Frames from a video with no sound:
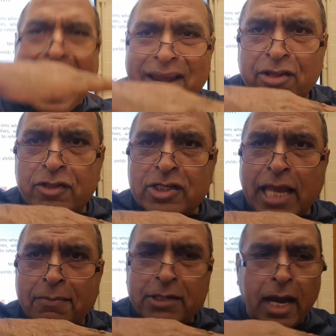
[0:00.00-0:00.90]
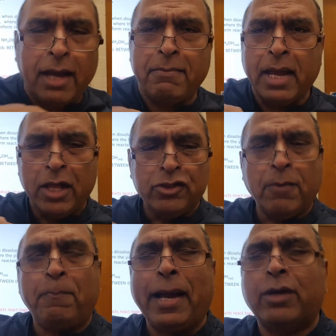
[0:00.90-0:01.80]
and at the same time the
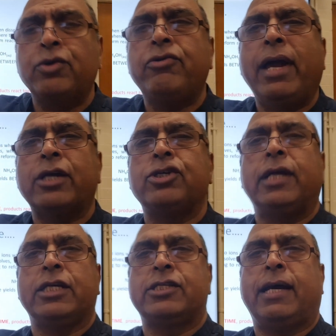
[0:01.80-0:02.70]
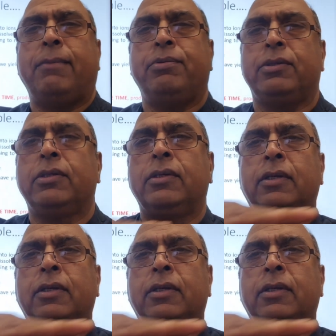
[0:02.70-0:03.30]
backward reaction has to happen.